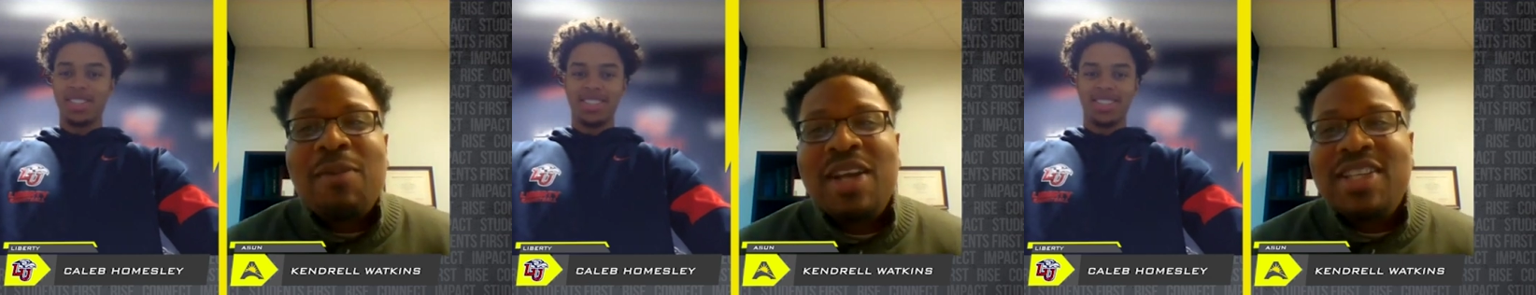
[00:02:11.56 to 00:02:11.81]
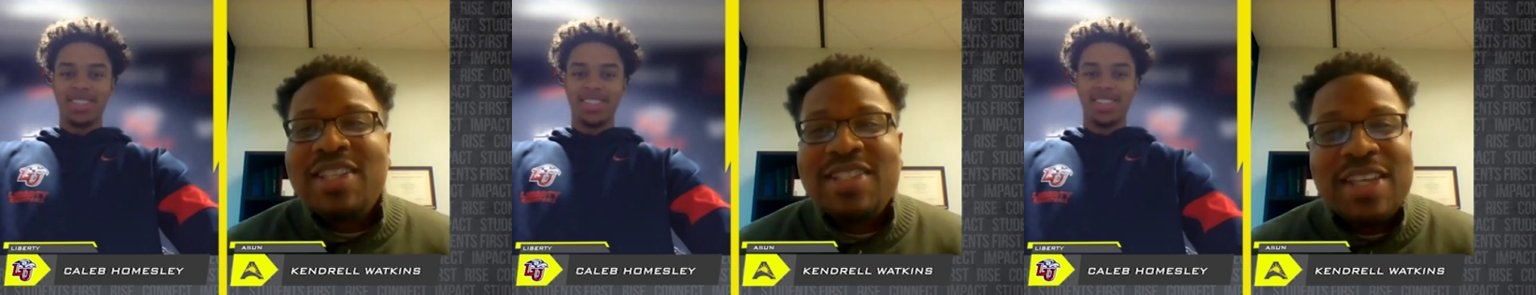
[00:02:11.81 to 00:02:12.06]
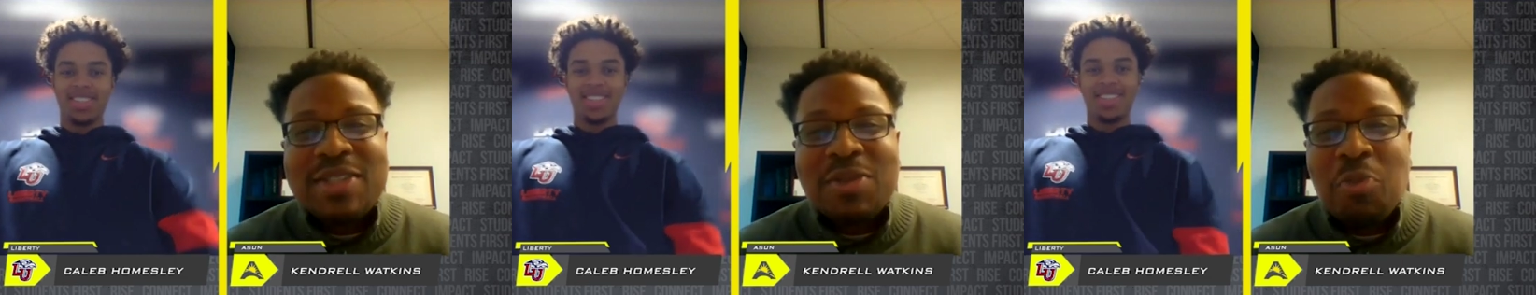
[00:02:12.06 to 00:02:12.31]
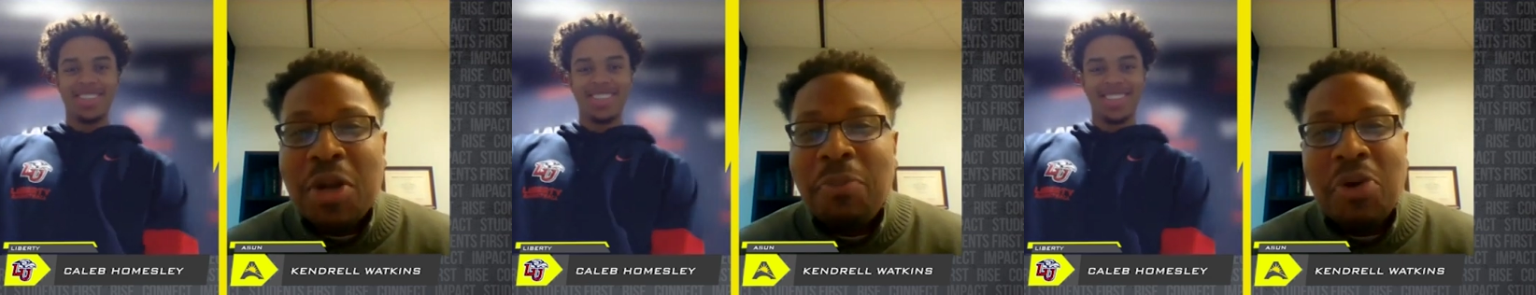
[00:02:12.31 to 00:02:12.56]
Speaker 1: time I just seen
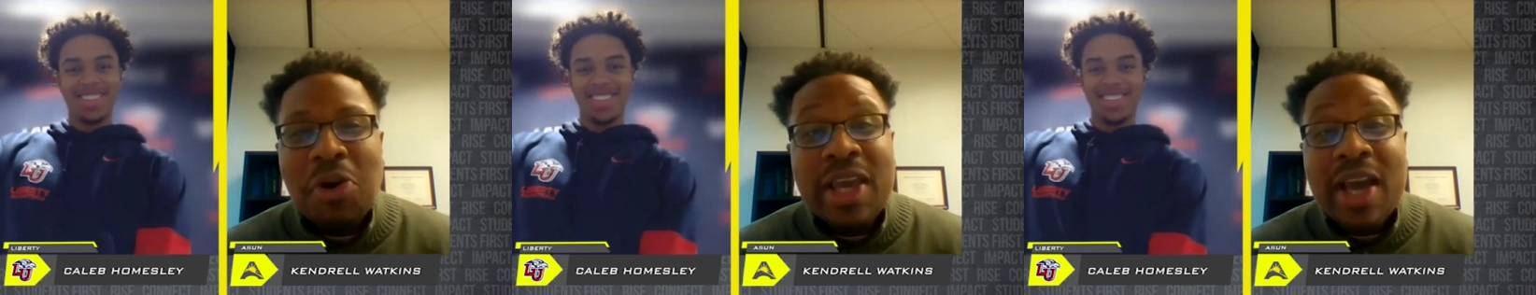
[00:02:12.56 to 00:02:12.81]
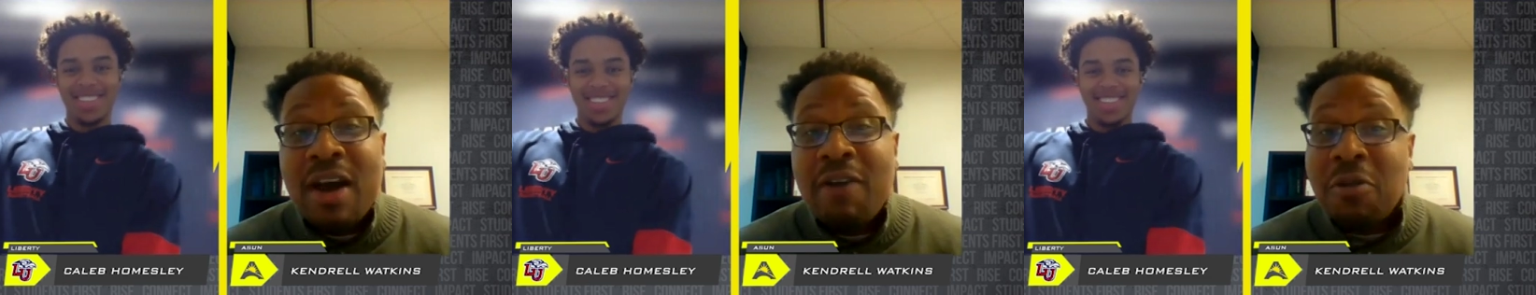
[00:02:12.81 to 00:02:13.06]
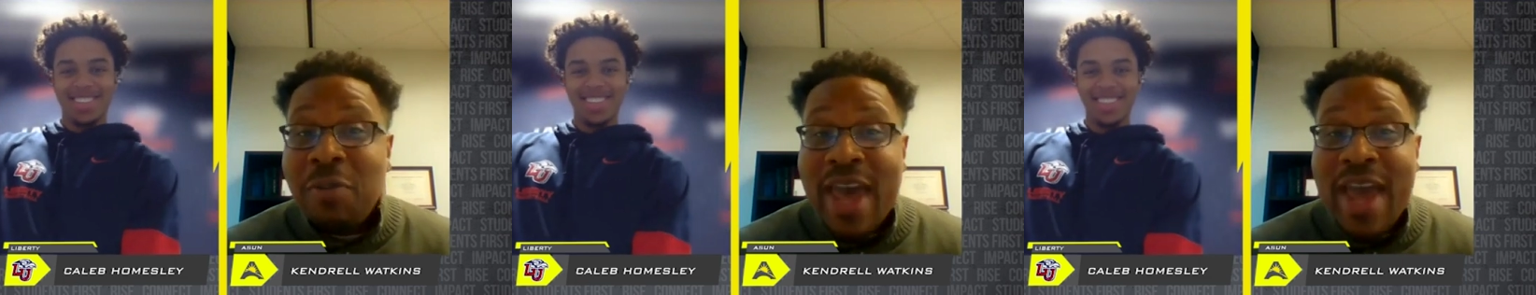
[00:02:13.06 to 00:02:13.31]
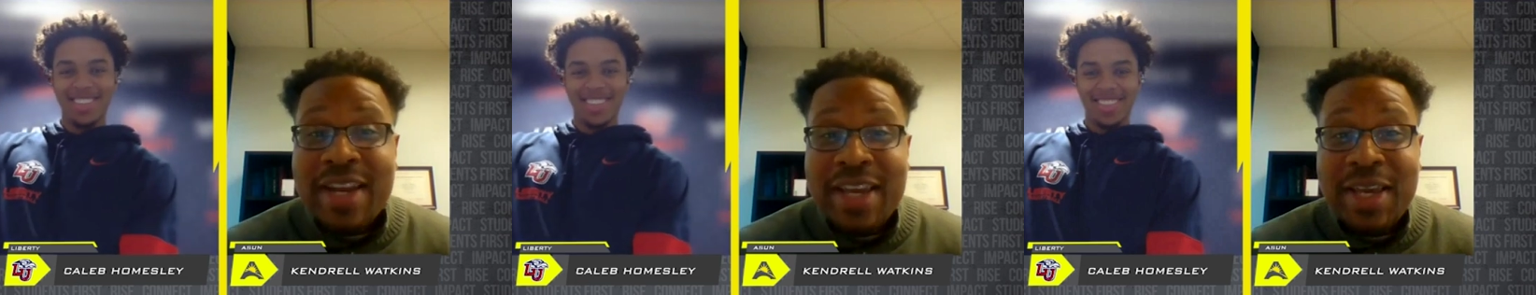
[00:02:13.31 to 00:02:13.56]
someone pulling up from
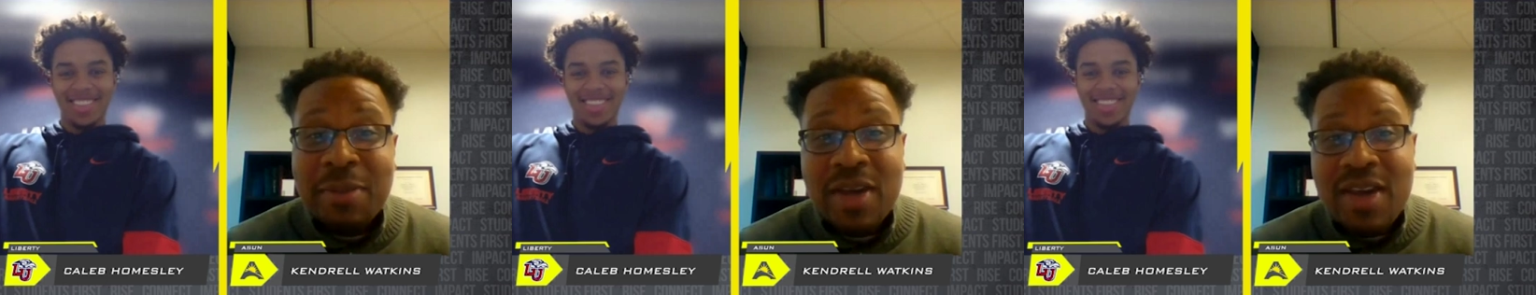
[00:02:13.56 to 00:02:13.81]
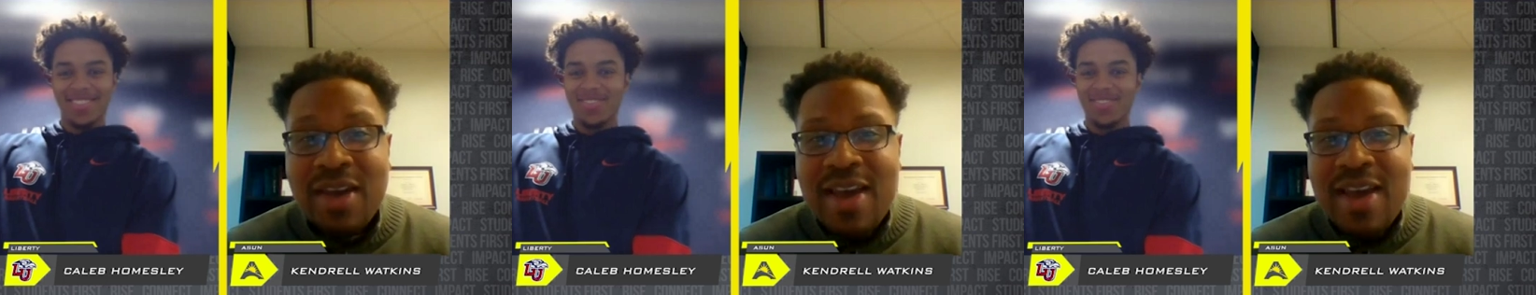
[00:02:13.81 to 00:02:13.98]
that deep.